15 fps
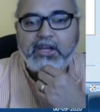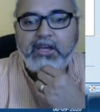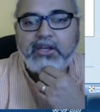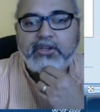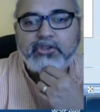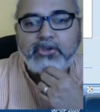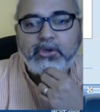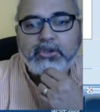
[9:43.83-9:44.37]

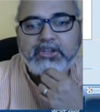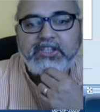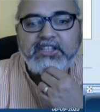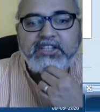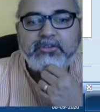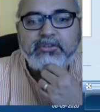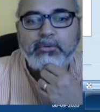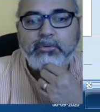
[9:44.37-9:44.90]
So
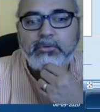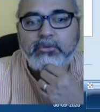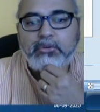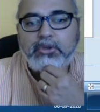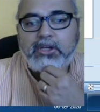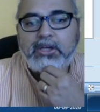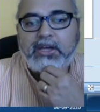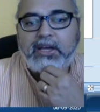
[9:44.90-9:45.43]
these two
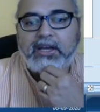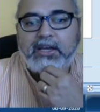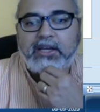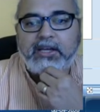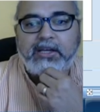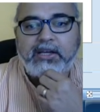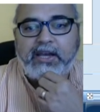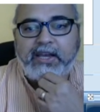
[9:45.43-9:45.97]

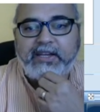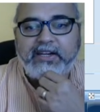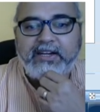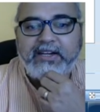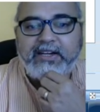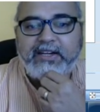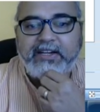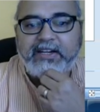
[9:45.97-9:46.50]

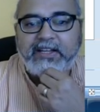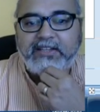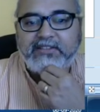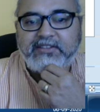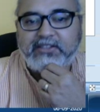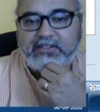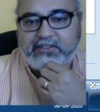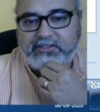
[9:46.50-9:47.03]
identity
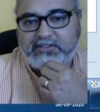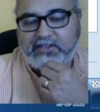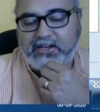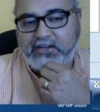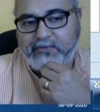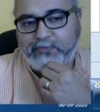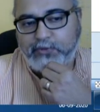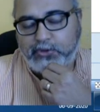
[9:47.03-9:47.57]
tensors
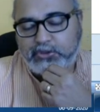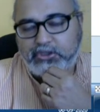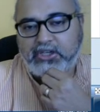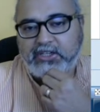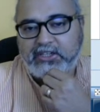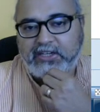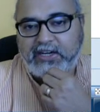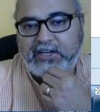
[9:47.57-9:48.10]
are fourth
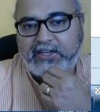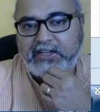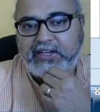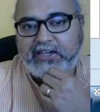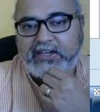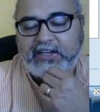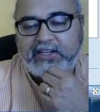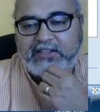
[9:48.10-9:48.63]
order
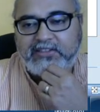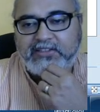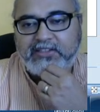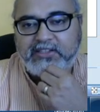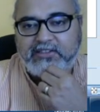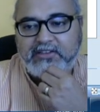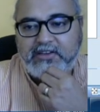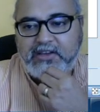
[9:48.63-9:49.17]
identity
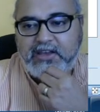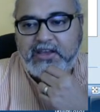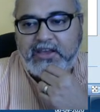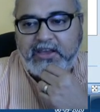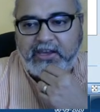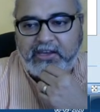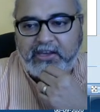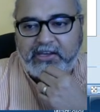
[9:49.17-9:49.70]
tensors,
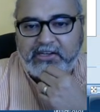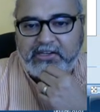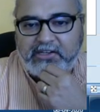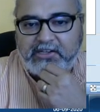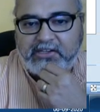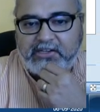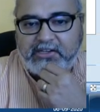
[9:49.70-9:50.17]
and